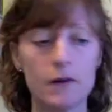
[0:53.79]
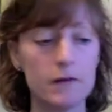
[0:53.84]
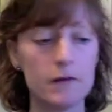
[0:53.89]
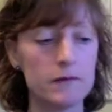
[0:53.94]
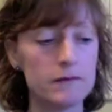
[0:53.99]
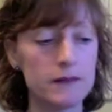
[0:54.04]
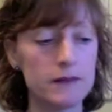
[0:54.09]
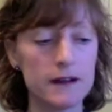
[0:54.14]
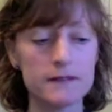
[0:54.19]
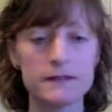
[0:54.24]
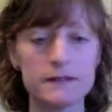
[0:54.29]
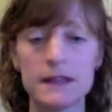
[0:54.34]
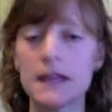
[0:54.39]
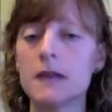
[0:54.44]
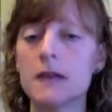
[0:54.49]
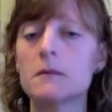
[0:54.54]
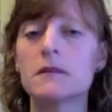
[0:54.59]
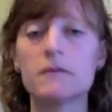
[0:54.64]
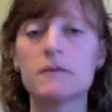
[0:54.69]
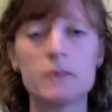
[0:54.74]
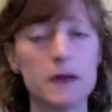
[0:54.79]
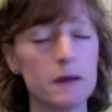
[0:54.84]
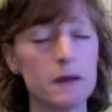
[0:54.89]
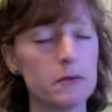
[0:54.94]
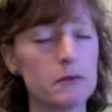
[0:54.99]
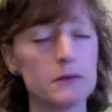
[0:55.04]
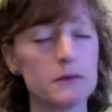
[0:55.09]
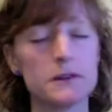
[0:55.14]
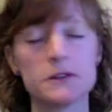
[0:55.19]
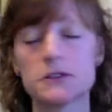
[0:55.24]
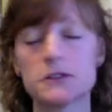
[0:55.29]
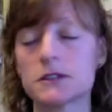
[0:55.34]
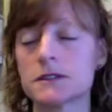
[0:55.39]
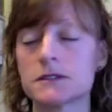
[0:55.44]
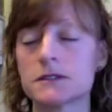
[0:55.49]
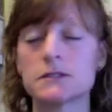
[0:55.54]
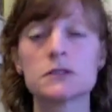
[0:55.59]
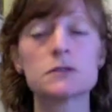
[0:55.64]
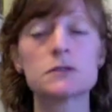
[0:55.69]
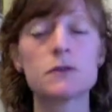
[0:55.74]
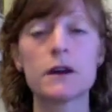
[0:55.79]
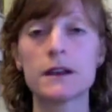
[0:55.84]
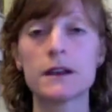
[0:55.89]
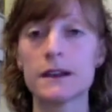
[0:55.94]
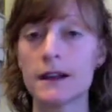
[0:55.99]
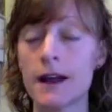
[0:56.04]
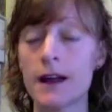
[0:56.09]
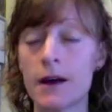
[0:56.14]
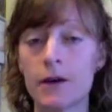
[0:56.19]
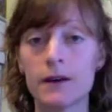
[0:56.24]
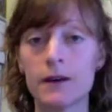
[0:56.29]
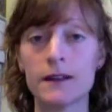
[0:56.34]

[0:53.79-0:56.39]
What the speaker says: a team of people and just sweating it out.